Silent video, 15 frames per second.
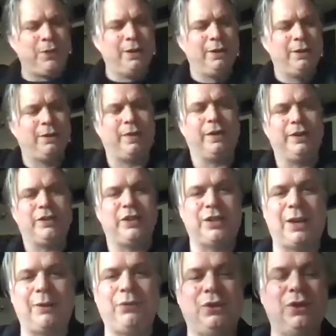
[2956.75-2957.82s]
Mm-hmm. And then he says
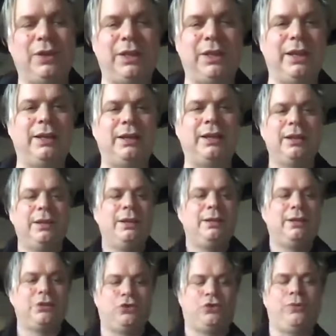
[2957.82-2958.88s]
after the gig,
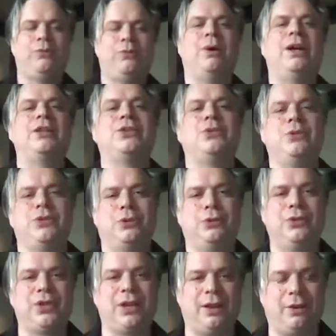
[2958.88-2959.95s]
he's driven back to his
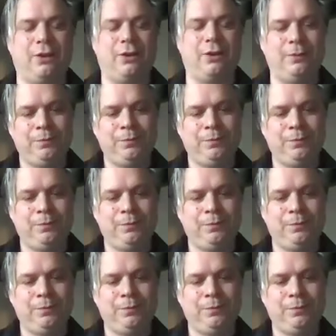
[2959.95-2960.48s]
hotel.